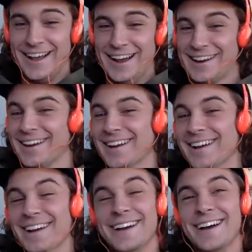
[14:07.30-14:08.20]
Like,
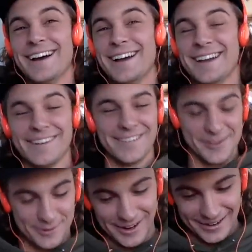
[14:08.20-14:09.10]
it
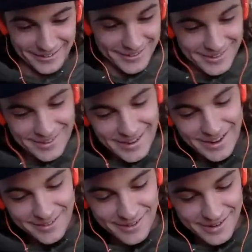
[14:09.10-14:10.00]
was wild.
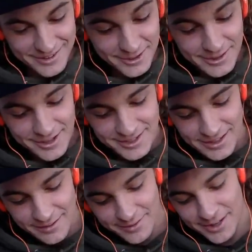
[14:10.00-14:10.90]
Anyway, in
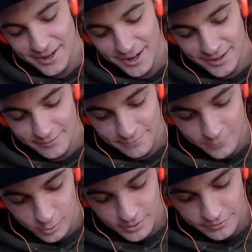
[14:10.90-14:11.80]
2011, he ollied
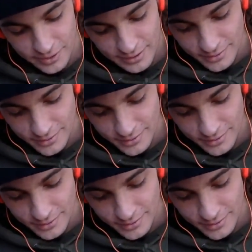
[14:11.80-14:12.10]
45